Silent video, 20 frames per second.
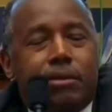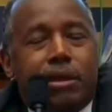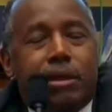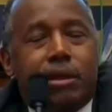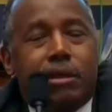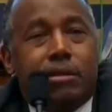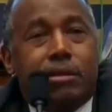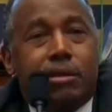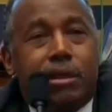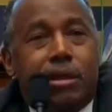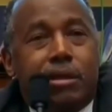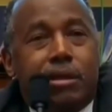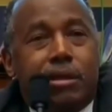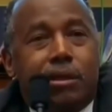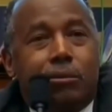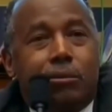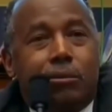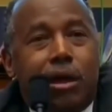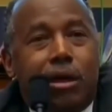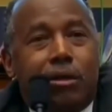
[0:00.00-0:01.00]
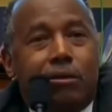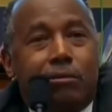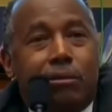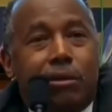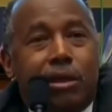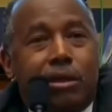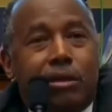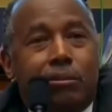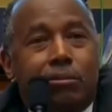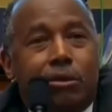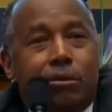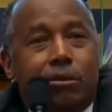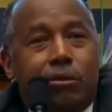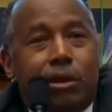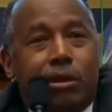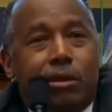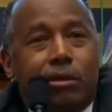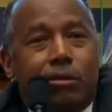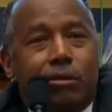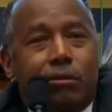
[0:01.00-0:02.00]
I would say it's not the amount of money, but
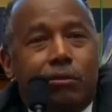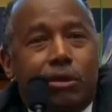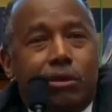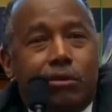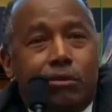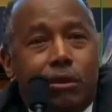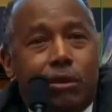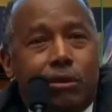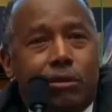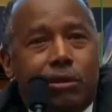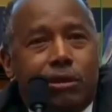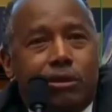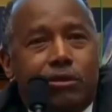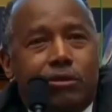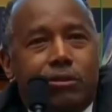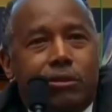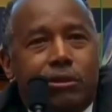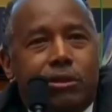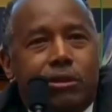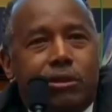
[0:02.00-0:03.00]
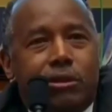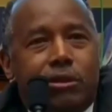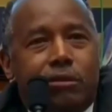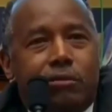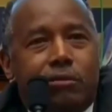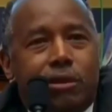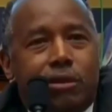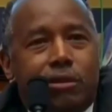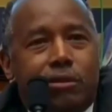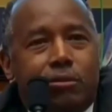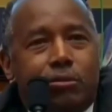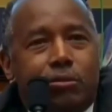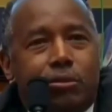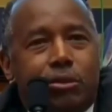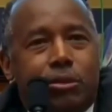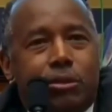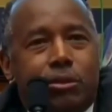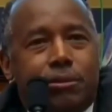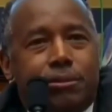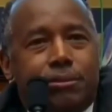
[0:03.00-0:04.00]
rather the result that you achieve that's
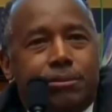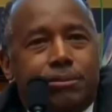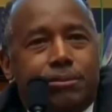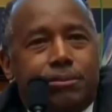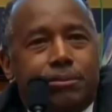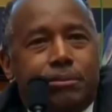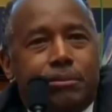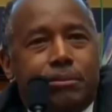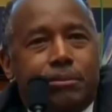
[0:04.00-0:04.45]
important.